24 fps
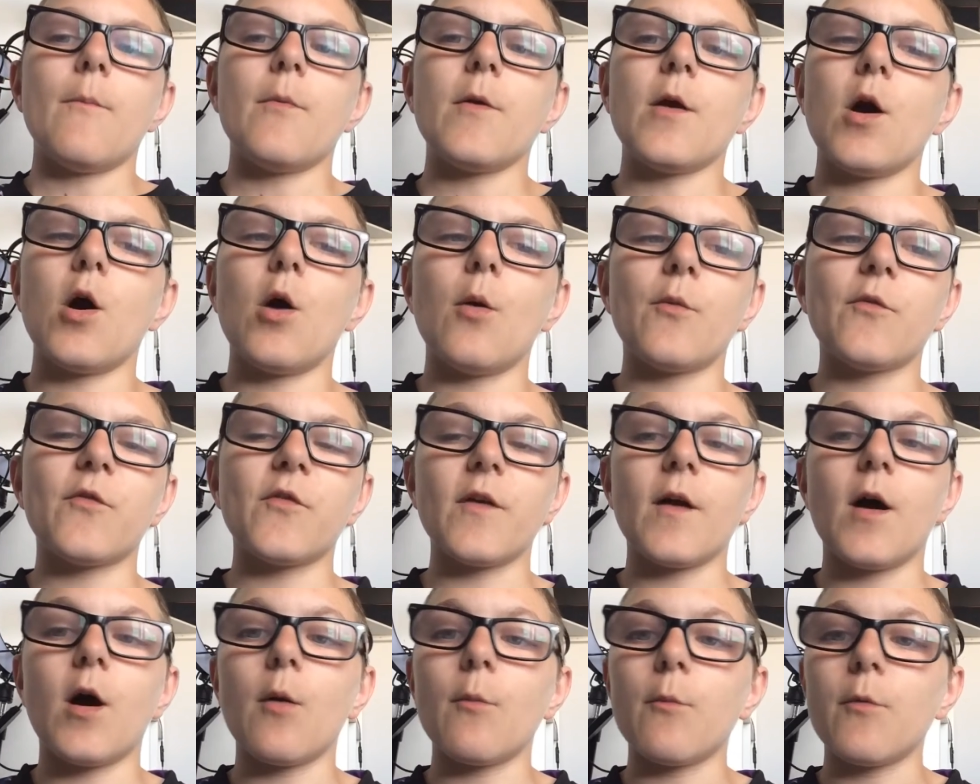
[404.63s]
We are
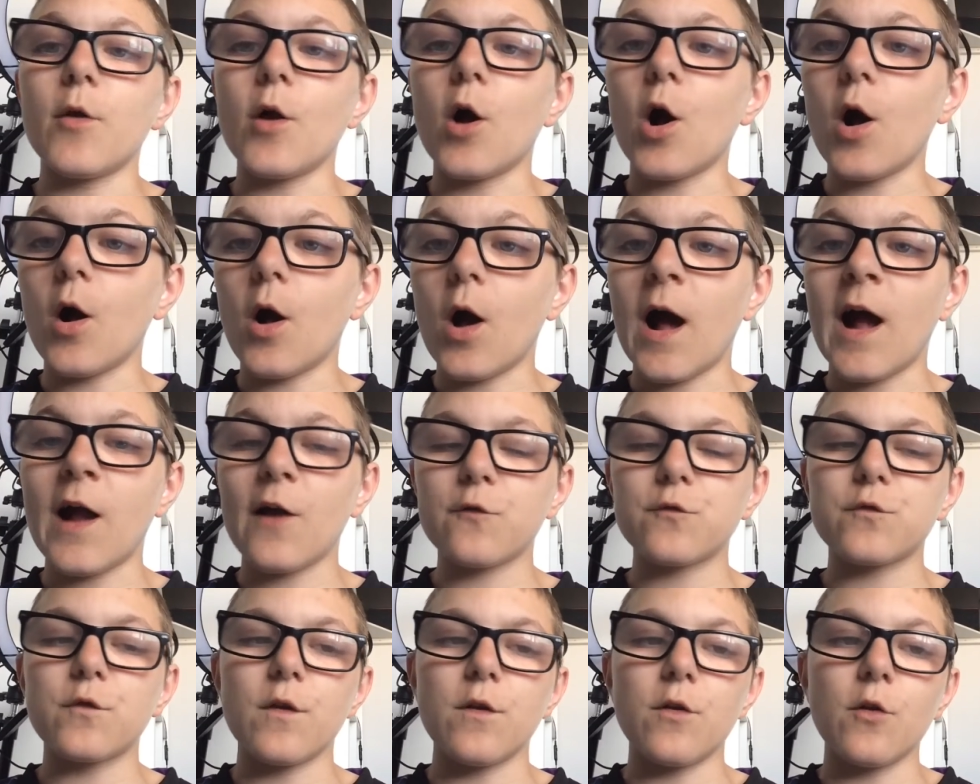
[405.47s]

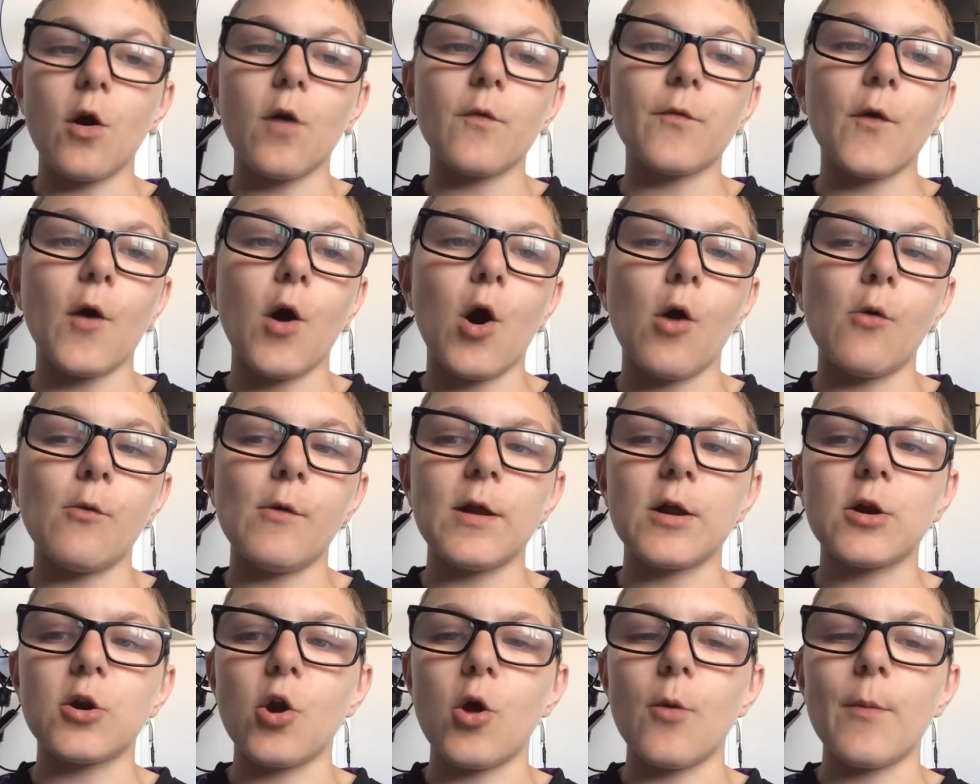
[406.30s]
actually not the
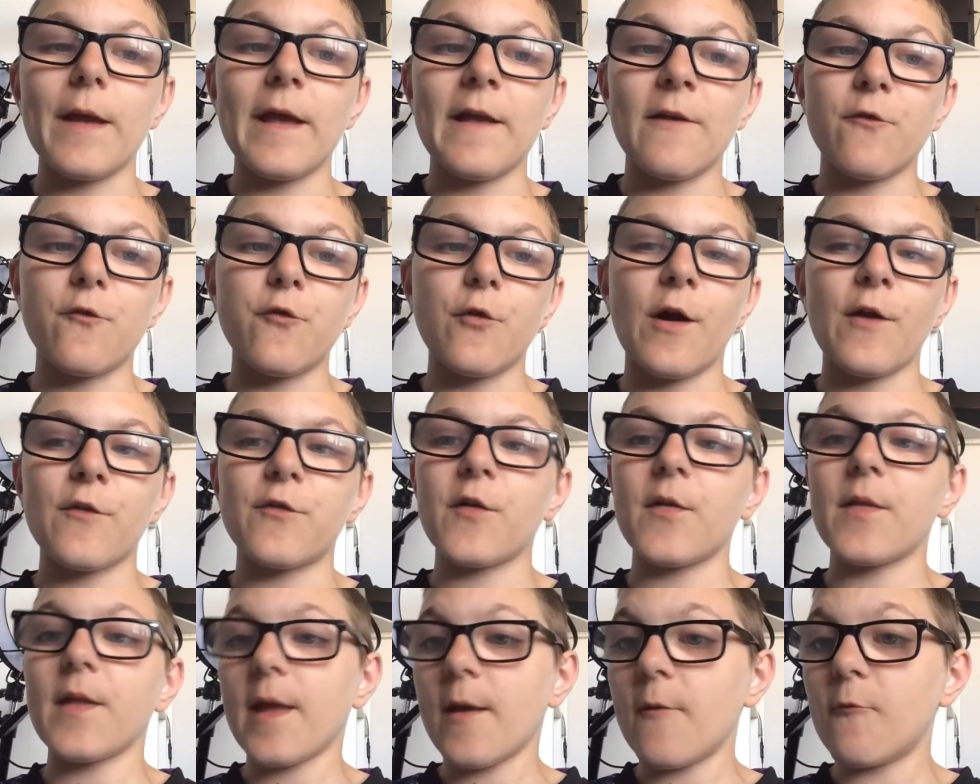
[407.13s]
only club
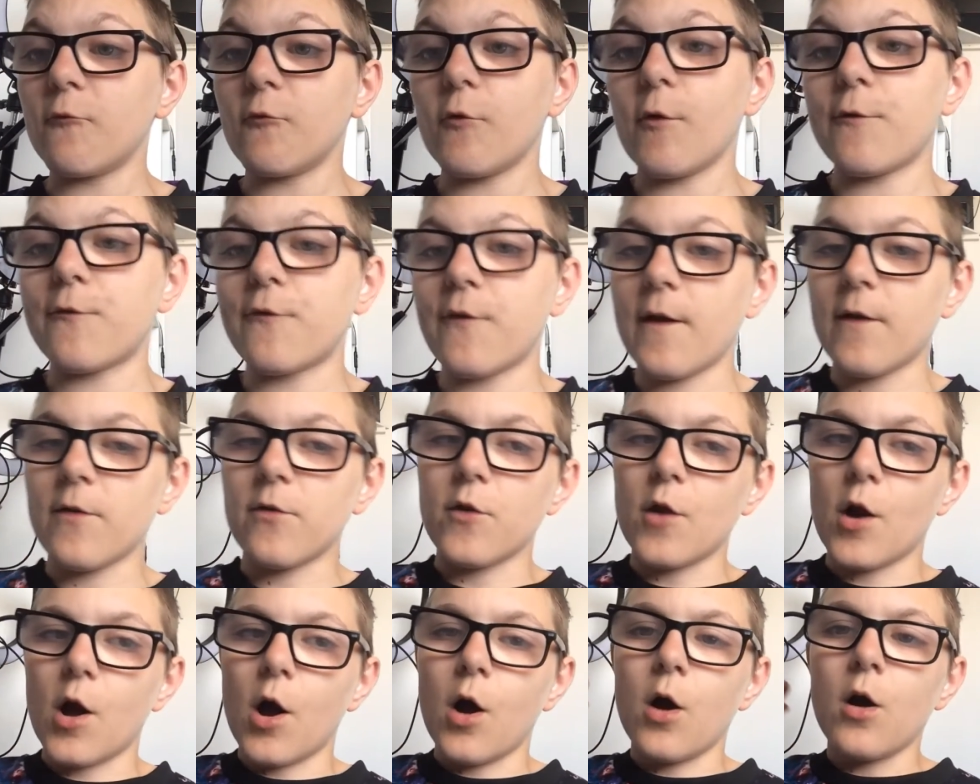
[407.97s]
interested in
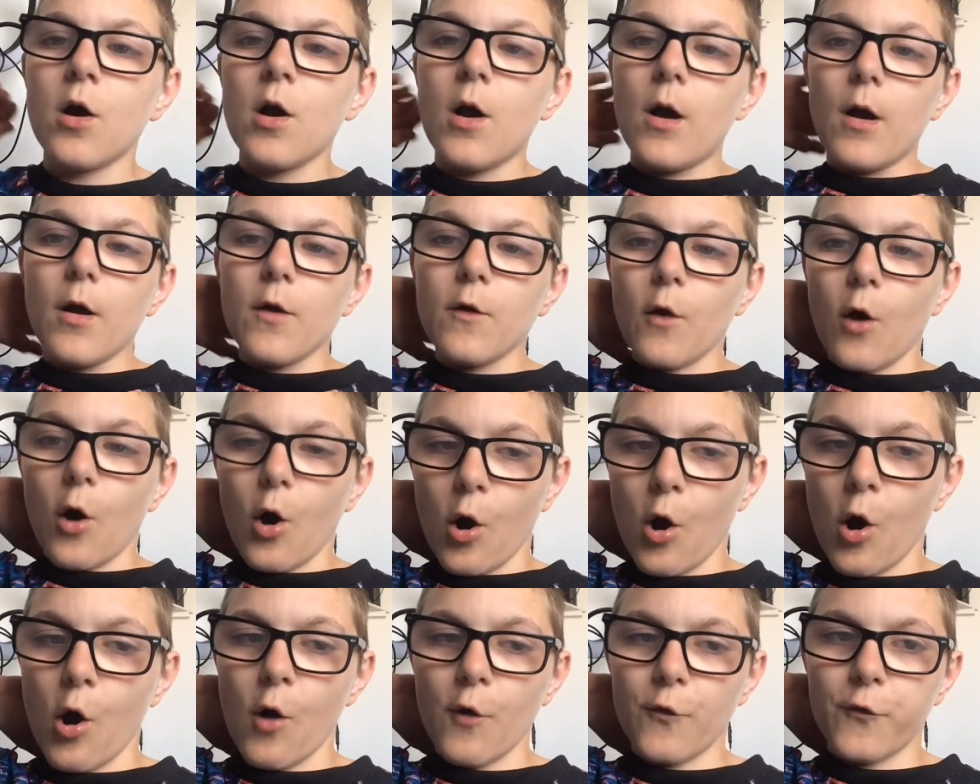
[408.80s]
Rafinha.
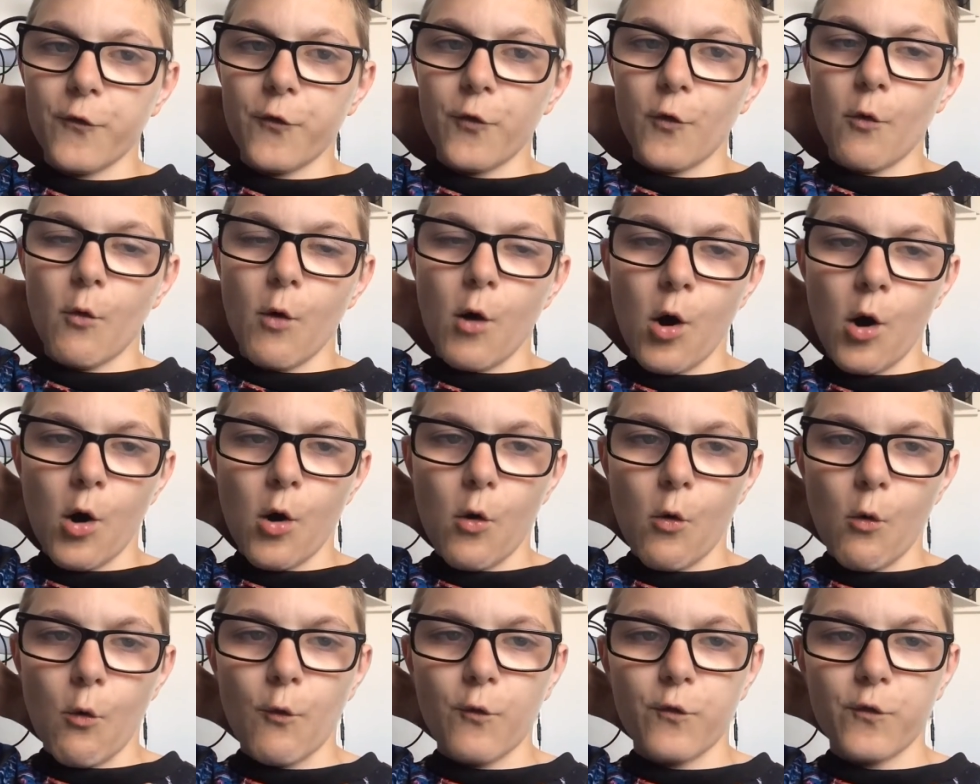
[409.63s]
Arsenal are
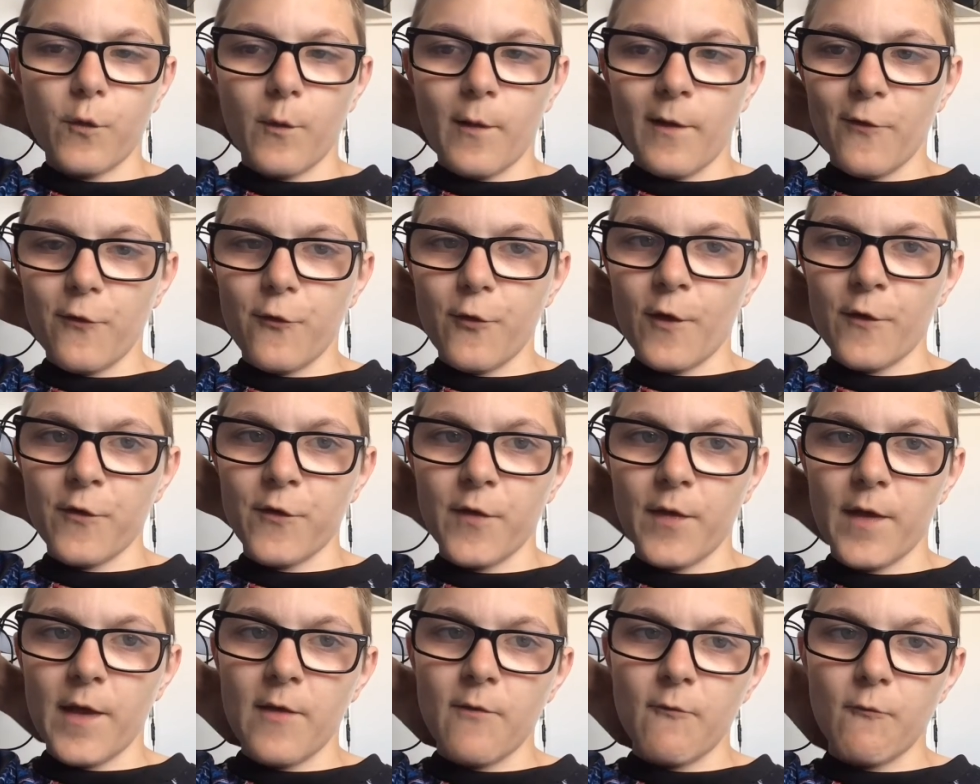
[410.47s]
also
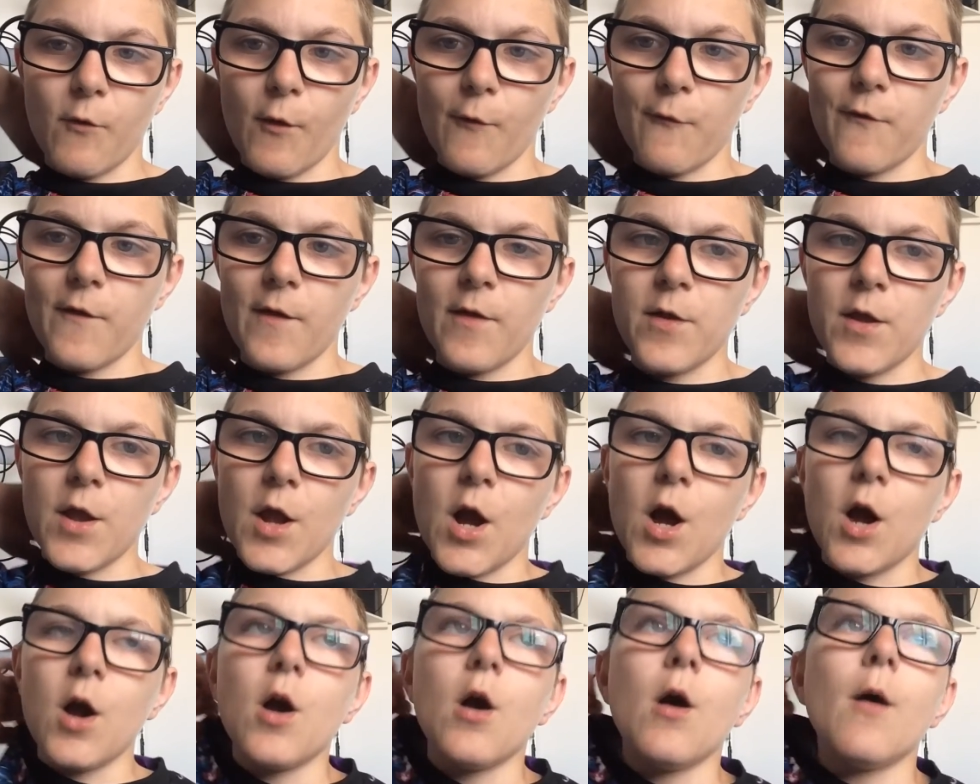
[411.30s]
interested in
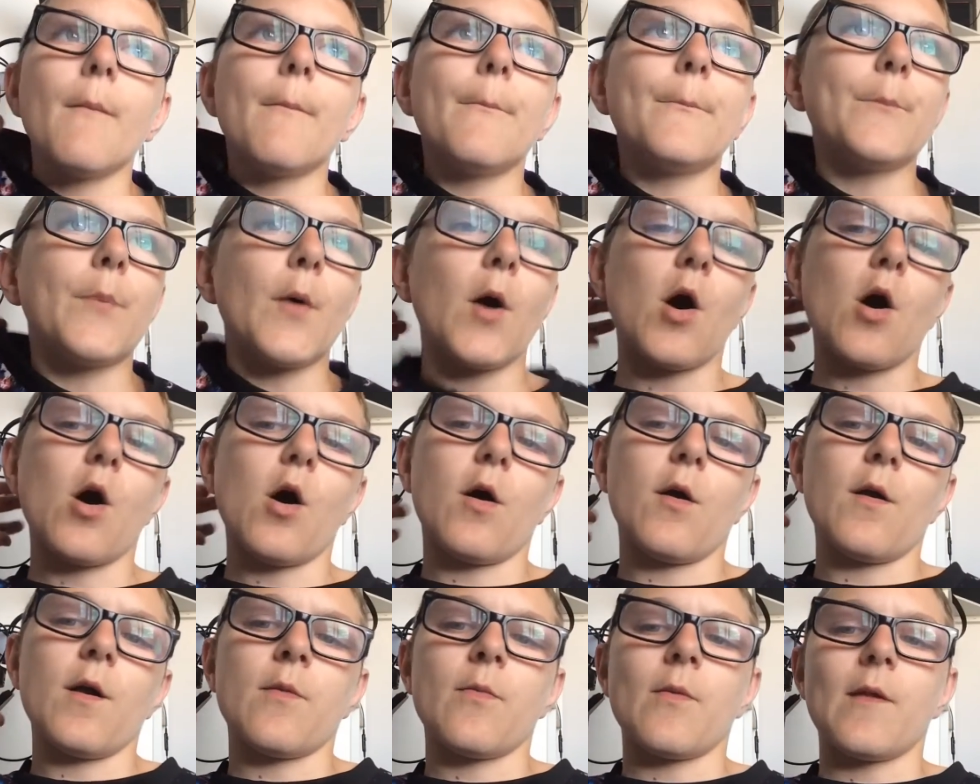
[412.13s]
Rafinha.
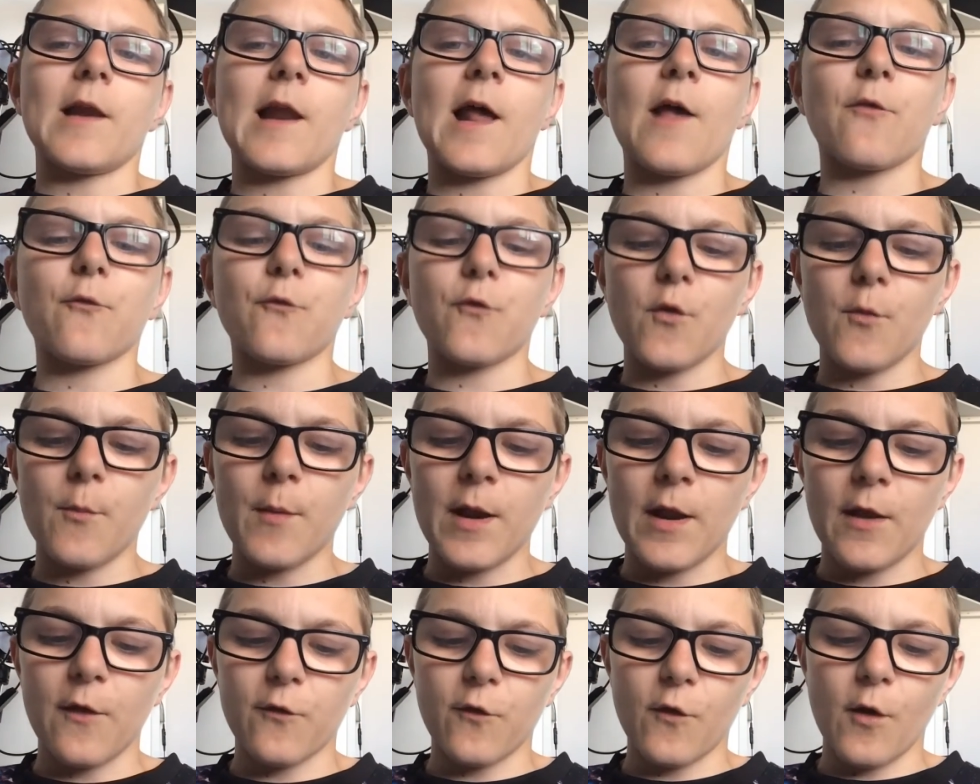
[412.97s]
But in the last few
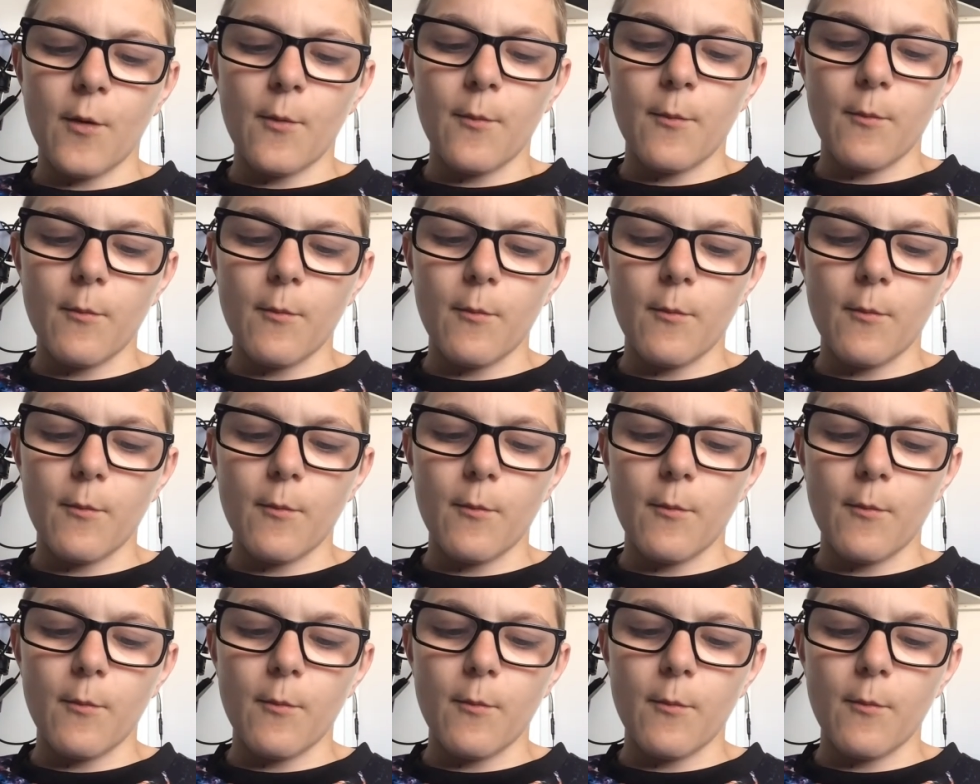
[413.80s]
minutes,